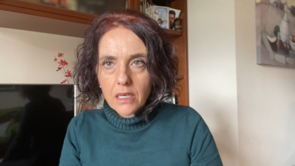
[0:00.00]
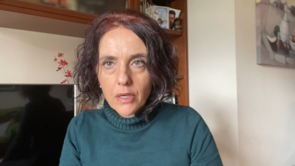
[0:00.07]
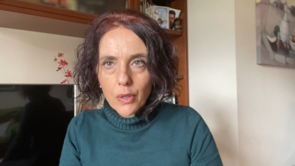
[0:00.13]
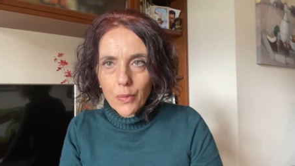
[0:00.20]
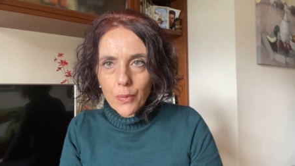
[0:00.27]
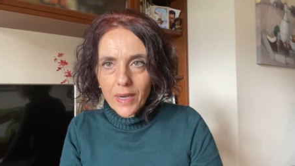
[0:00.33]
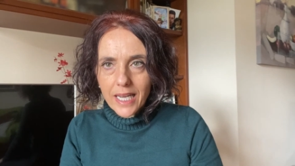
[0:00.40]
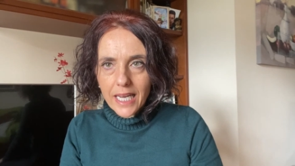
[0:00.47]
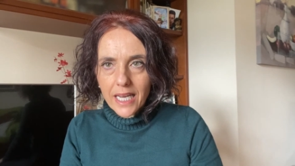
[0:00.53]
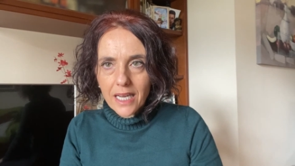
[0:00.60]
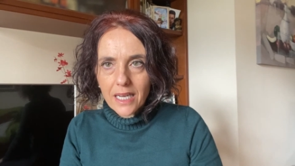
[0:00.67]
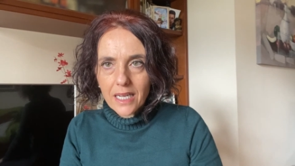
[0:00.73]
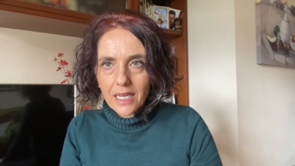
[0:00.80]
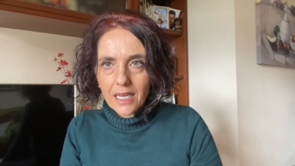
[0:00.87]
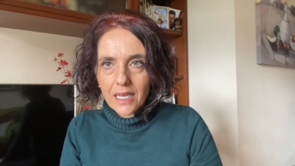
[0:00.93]
Really?
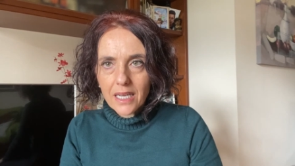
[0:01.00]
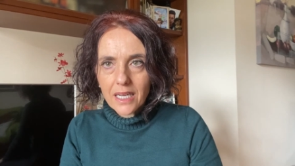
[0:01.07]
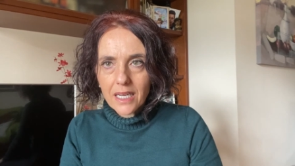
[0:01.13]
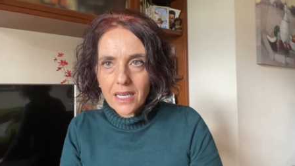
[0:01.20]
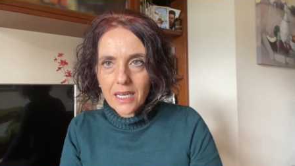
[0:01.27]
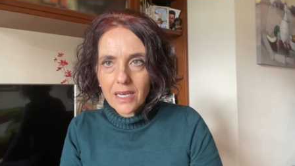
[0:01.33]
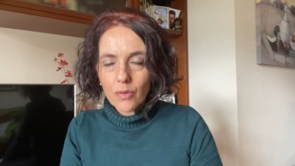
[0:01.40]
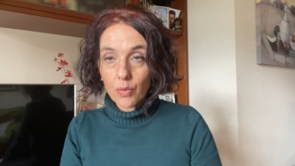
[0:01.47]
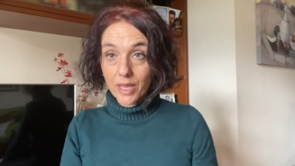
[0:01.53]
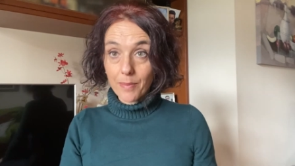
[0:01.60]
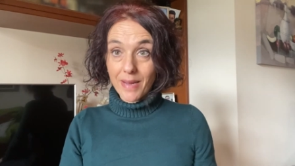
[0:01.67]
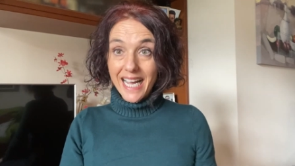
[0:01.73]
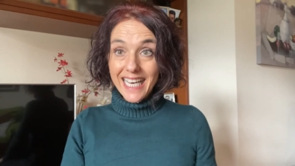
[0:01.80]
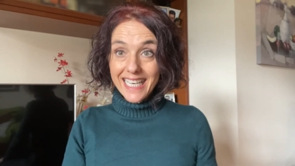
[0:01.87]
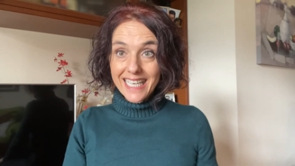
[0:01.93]
With a
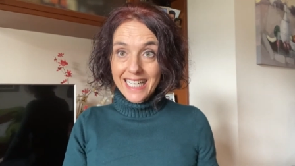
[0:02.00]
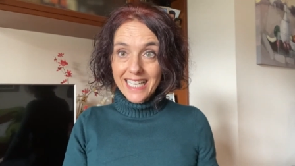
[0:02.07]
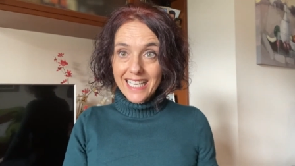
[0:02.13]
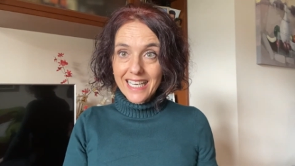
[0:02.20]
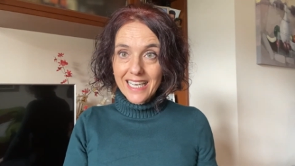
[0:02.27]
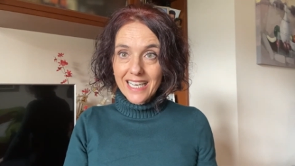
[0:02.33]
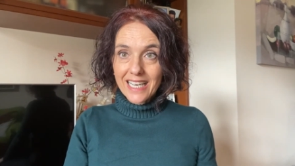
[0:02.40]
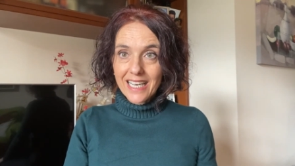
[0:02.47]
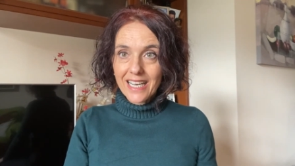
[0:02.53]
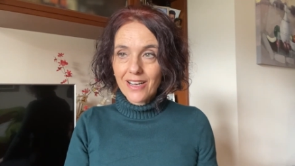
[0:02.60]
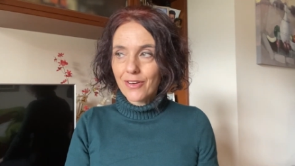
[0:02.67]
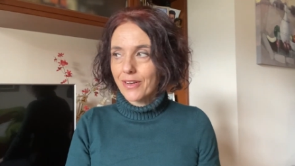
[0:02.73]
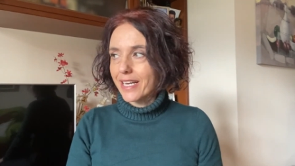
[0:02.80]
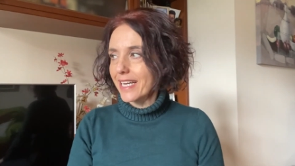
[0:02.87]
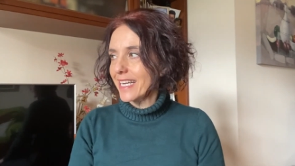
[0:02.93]
man?
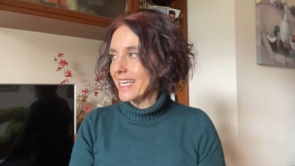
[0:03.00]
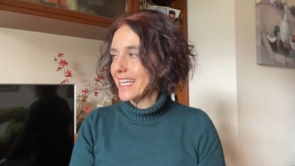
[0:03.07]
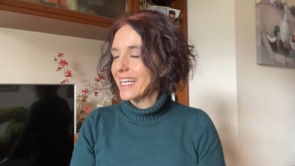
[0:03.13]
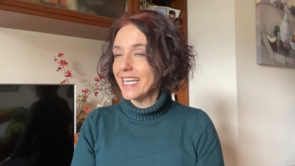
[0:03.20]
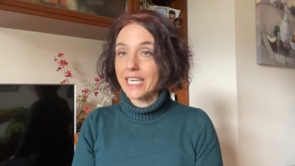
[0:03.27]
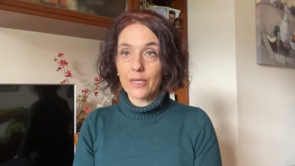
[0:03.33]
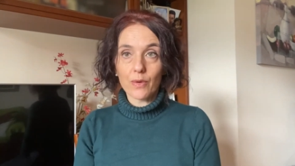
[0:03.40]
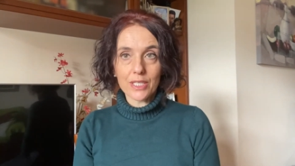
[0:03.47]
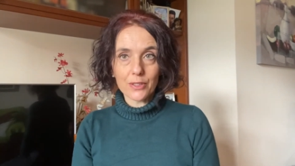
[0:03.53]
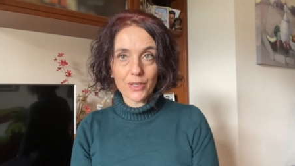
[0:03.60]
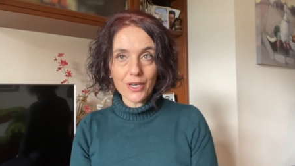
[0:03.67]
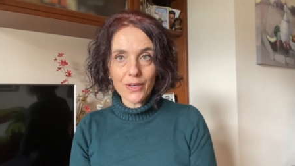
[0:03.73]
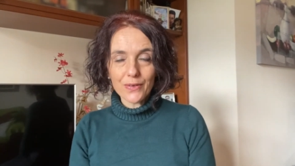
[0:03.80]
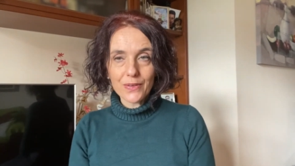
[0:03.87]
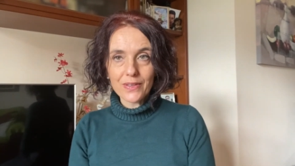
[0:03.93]
anyone you
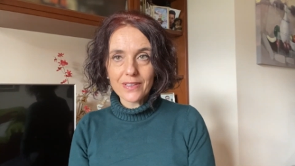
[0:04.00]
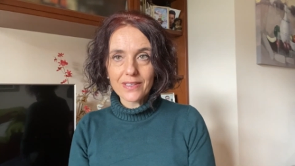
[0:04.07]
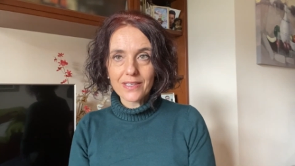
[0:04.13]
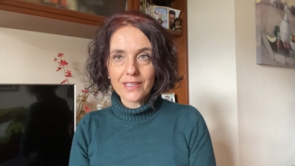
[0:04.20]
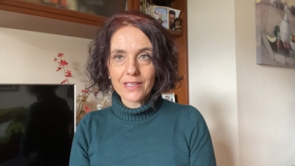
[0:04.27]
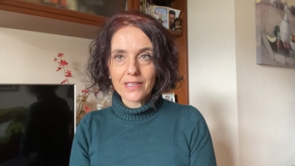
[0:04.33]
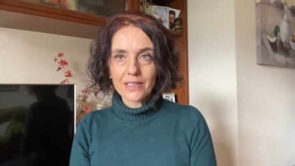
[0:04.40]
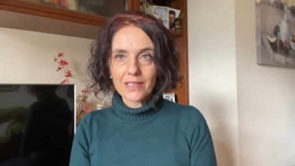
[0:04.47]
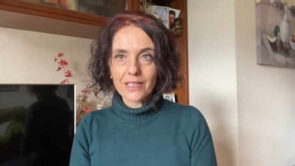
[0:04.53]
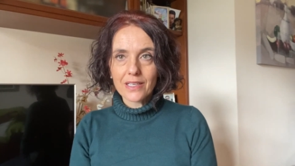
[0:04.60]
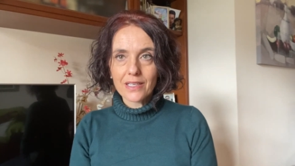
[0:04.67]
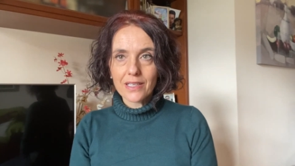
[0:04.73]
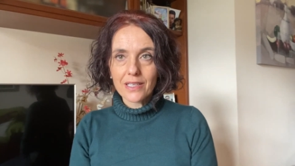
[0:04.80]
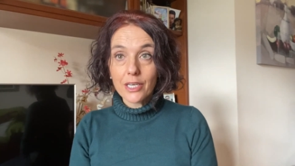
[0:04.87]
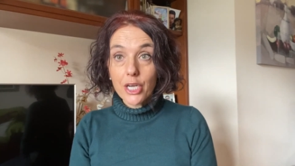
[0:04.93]
know.
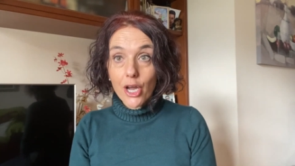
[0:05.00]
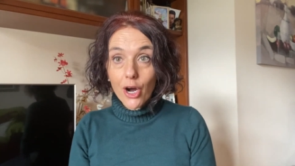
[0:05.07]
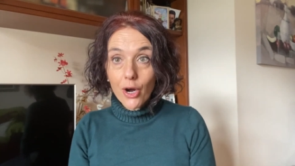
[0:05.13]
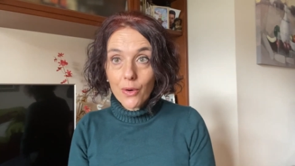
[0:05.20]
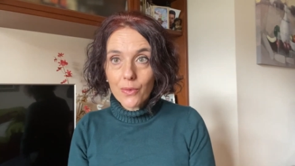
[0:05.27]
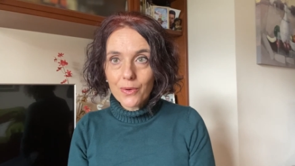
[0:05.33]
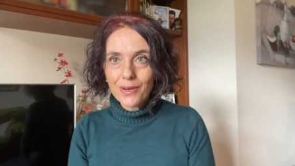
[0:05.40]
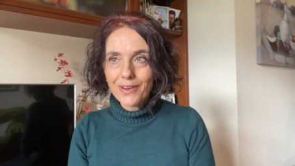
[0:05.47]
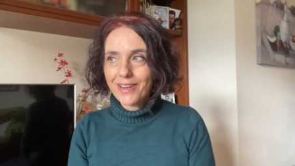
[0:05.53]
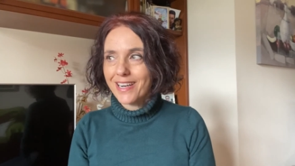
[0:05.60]
No.